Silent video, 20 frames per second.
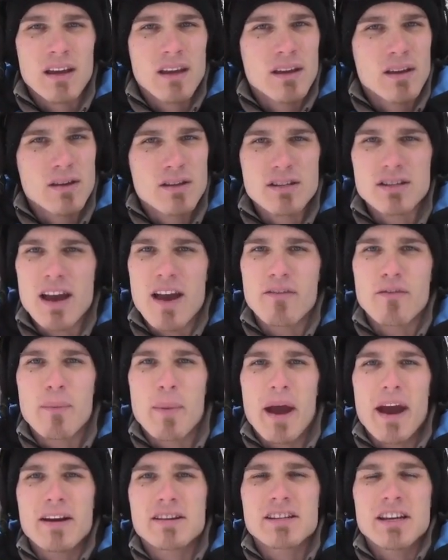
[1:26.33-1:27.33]
You just have to
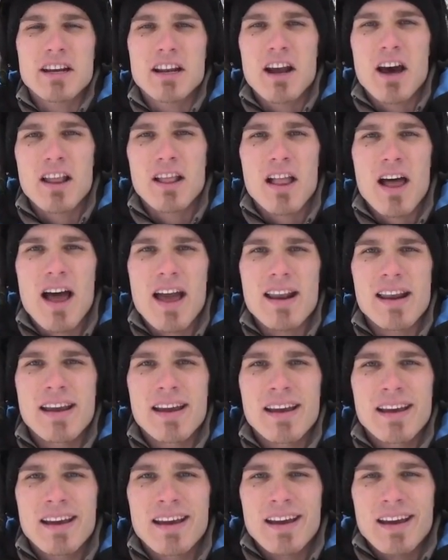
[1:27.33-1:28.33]
buy your ticket online.
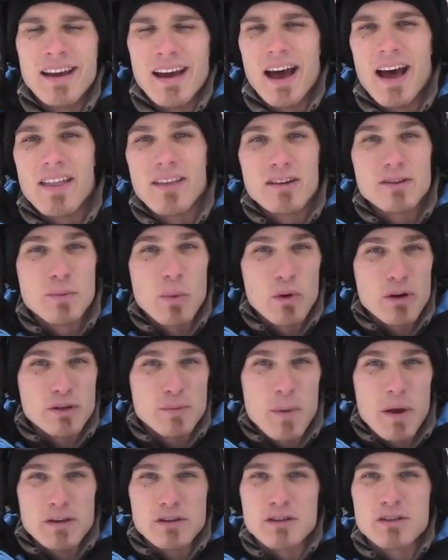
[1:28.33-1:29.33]
Uh, there's more
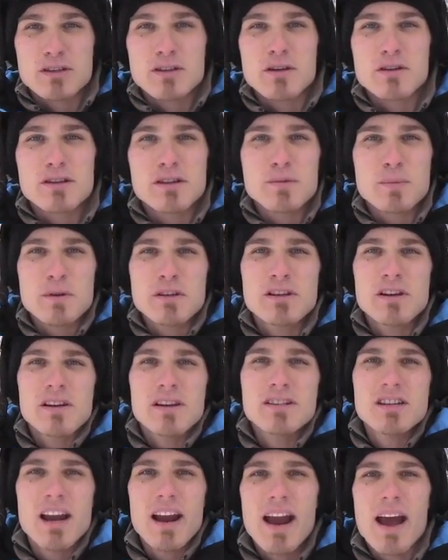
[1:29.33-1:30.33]
specials too. Just be sure to
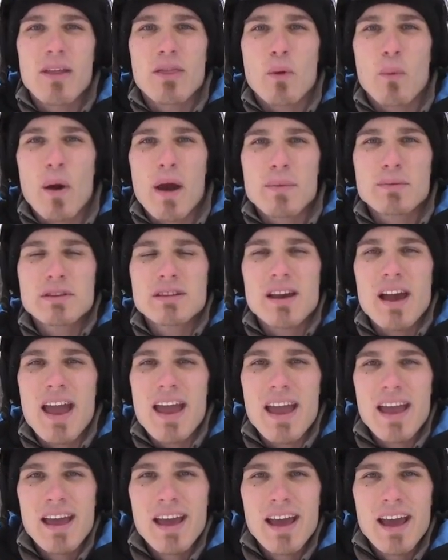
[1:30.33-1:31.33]
check out the
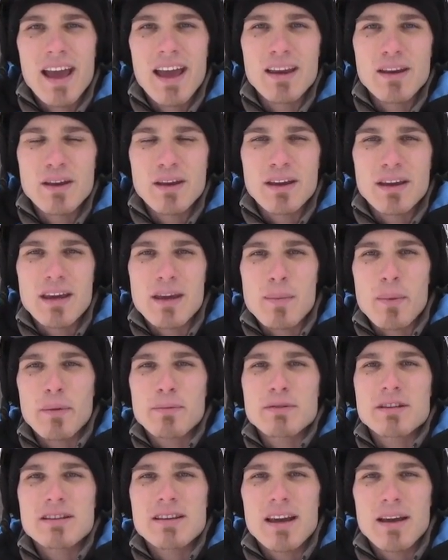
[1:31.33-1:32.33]
website and you can keep up
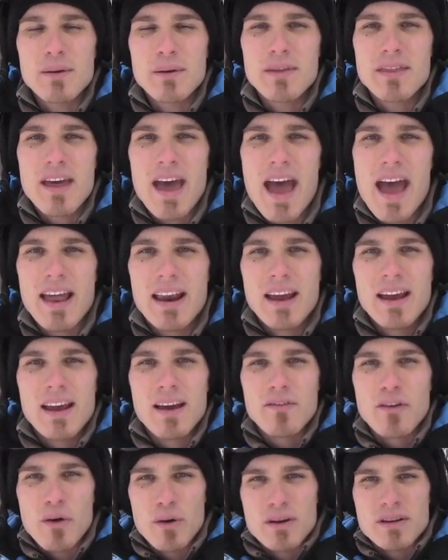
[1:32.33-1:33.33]
to date with that.
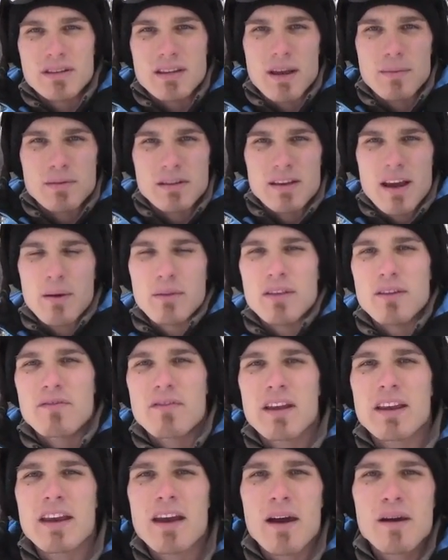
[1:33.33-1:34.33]
And of course, stay up to date with the
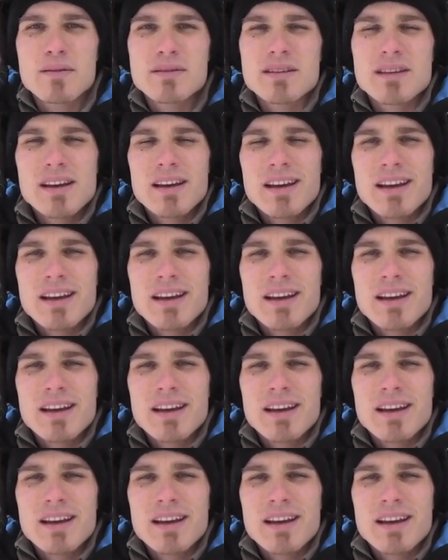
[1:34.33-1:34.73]
videos.